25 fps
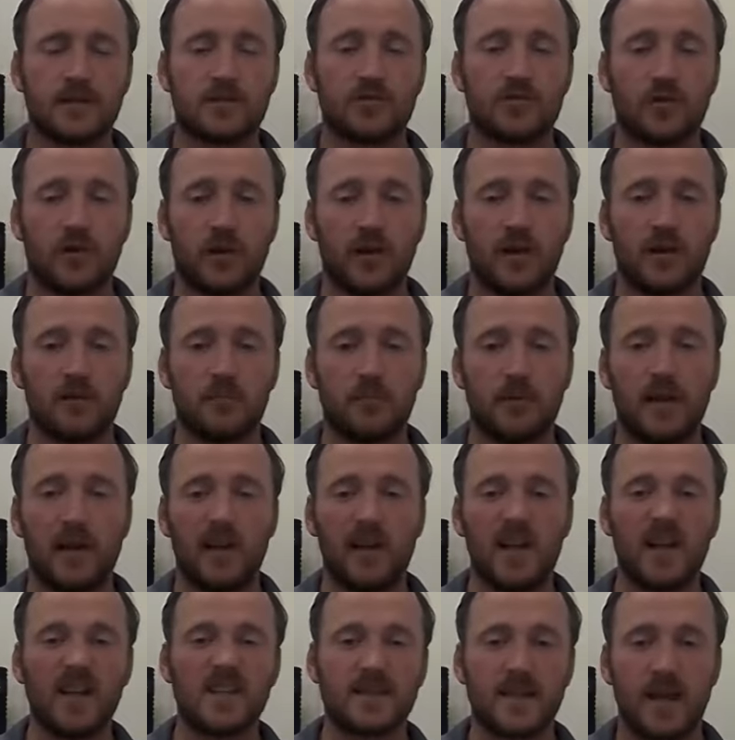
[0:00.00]
to try and be
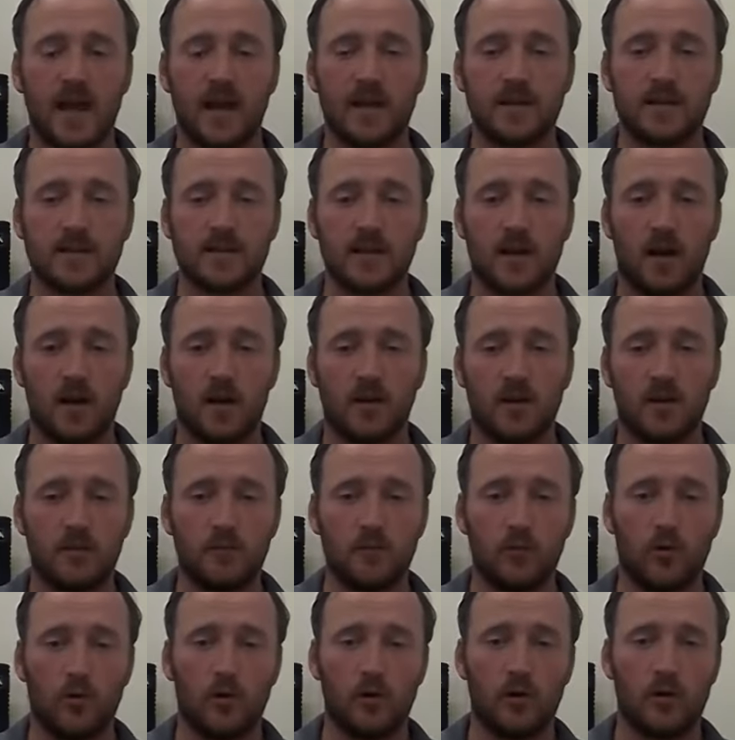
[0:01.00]
less hands-on
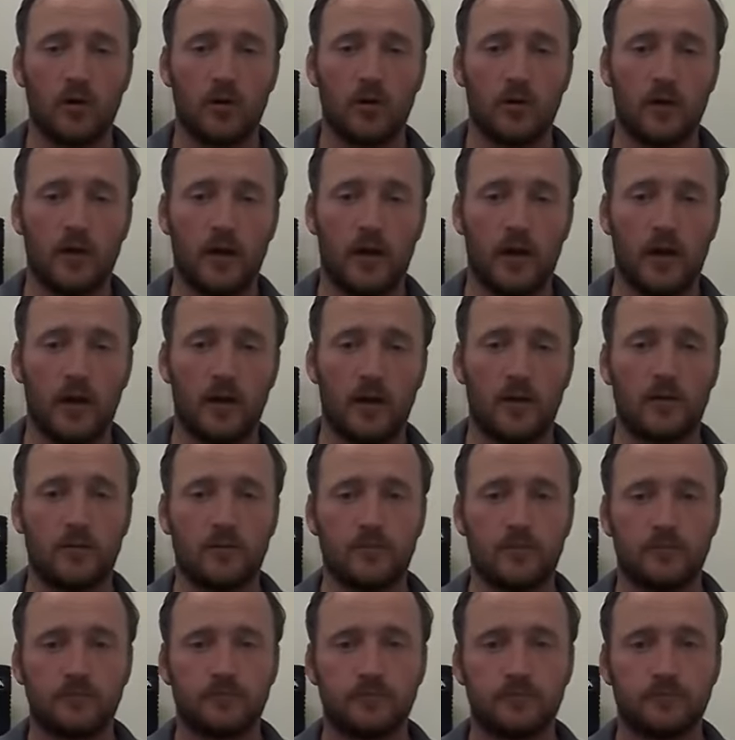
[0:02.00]
and more
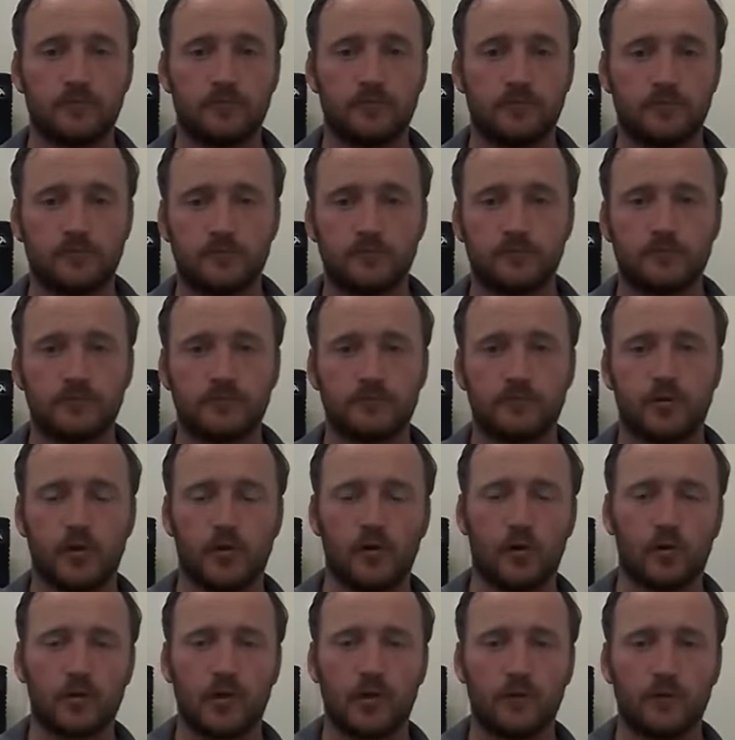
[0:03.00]
uh,
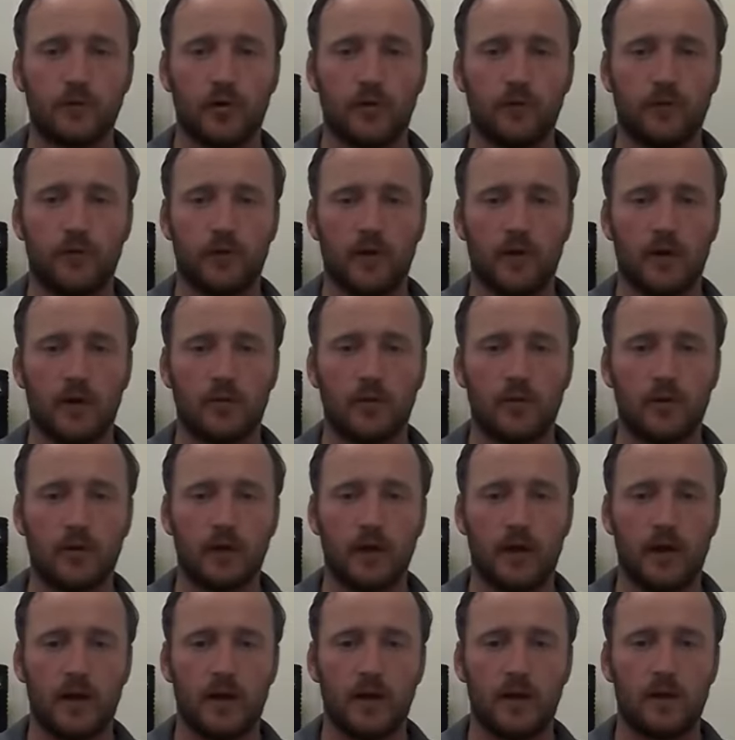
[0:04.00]
productive going forward
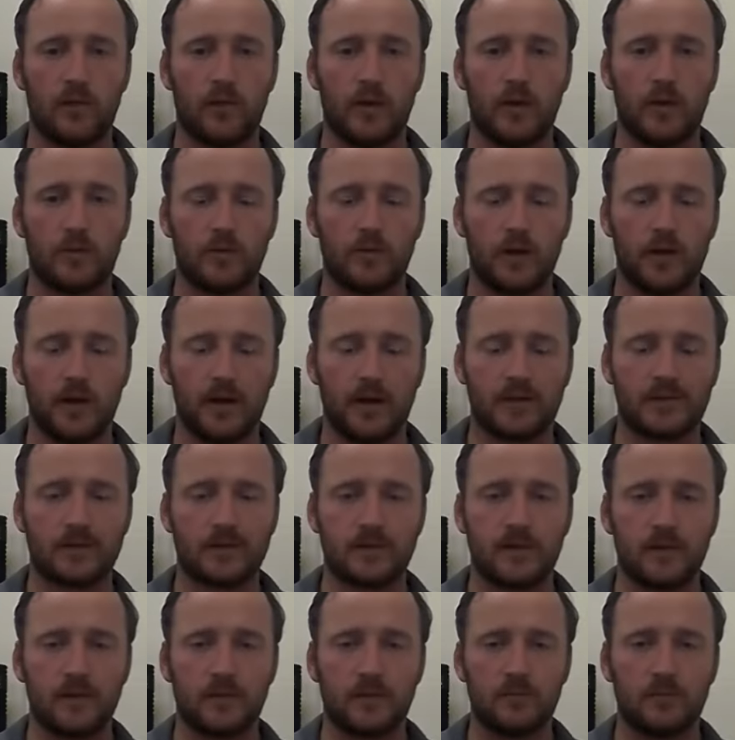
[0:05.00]
uh, with, with
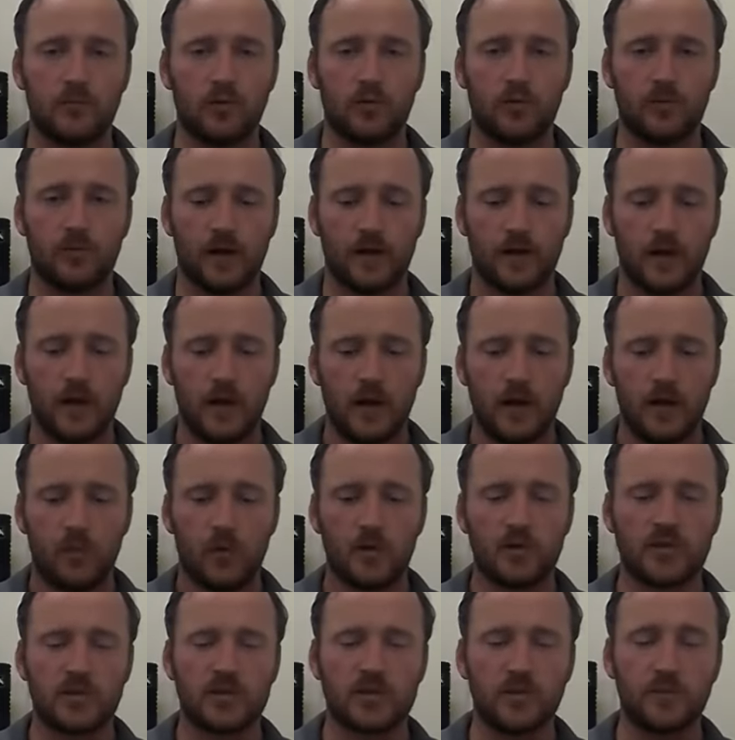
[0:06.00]
exercise and movement,
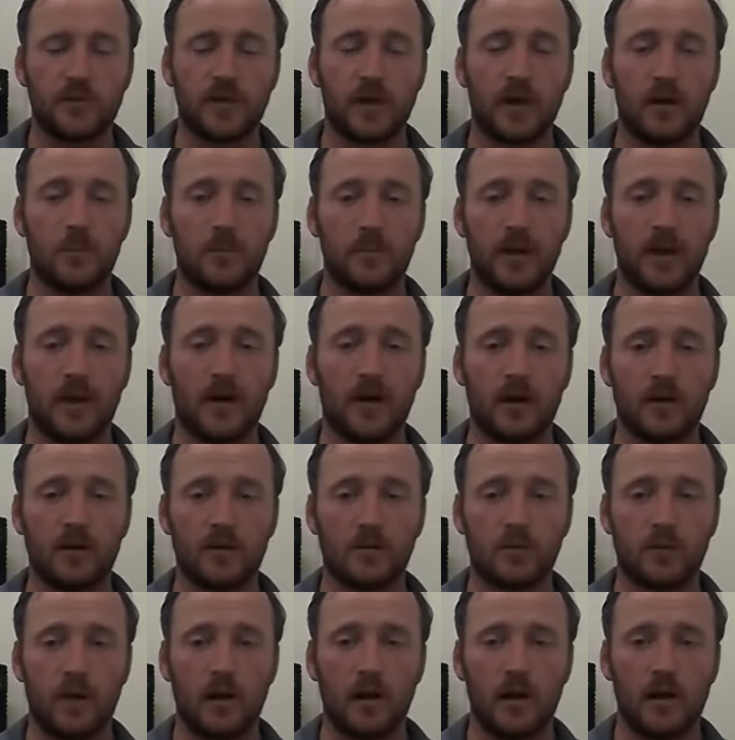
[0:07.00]
which is something I'm big on
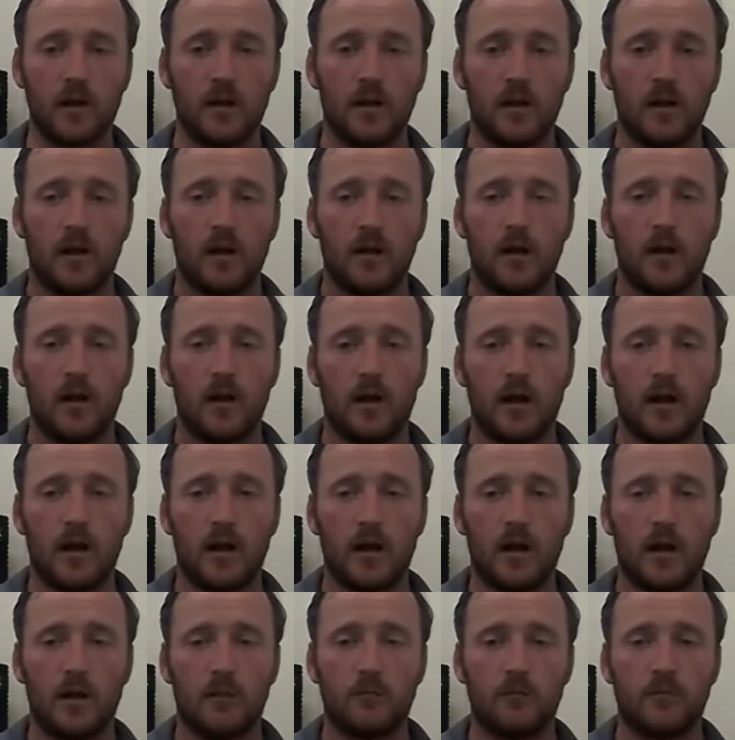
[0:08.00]
as well.
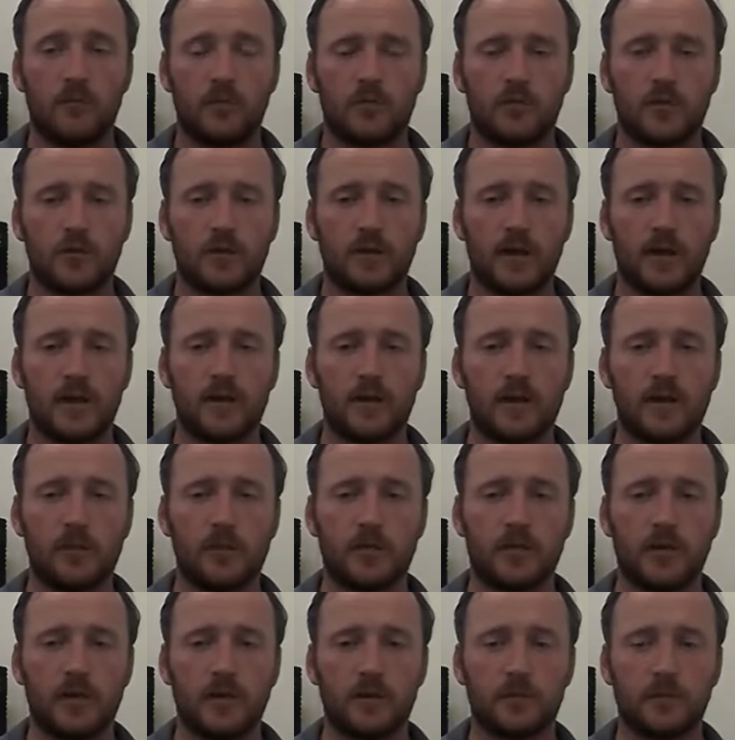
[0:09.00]
Um, so that
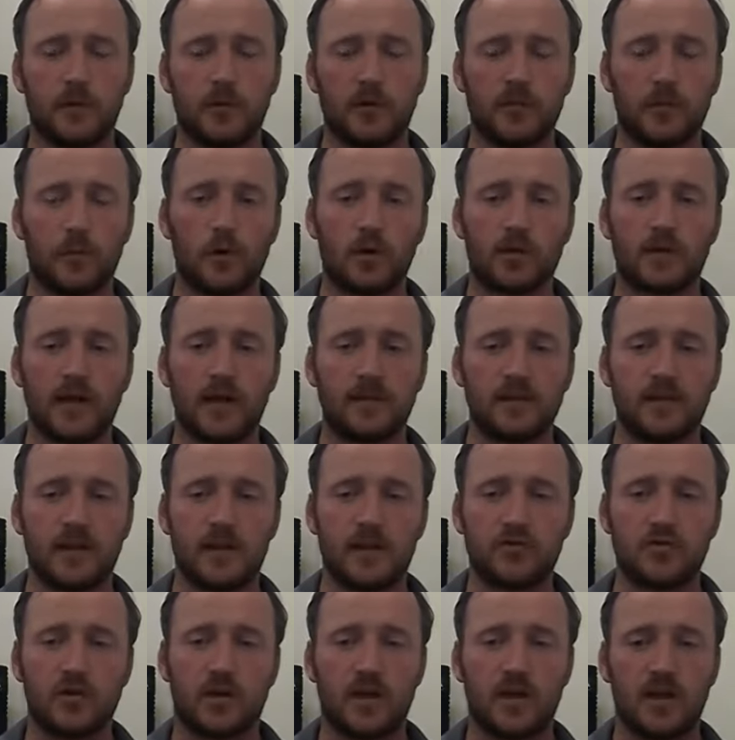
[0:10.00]
helps, and I suppose it worked as an
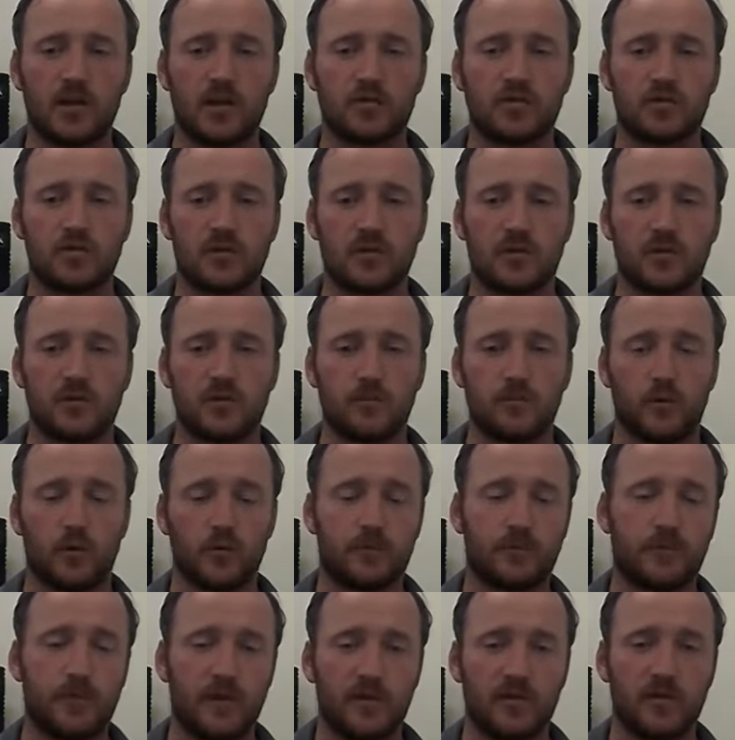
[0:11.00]
education to
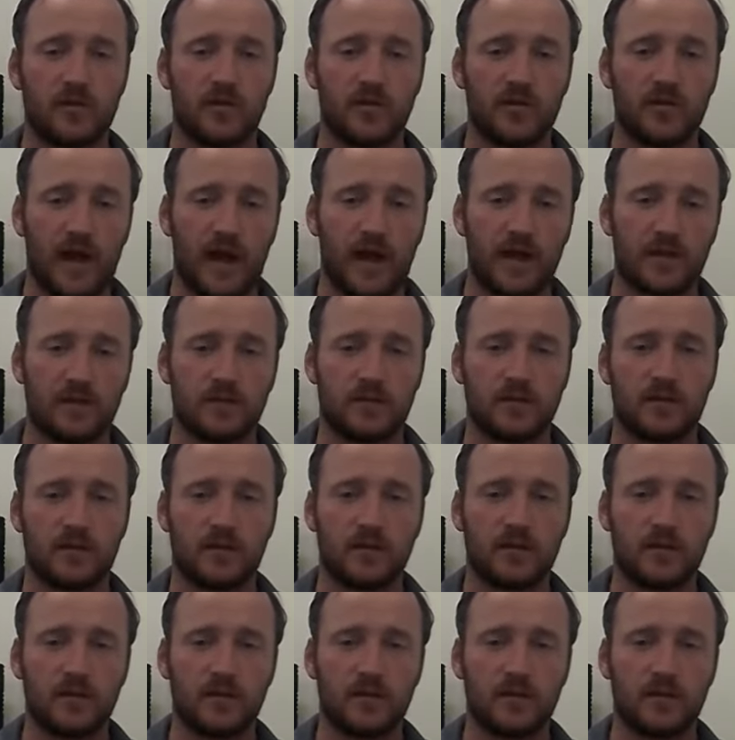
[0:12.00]
both physios and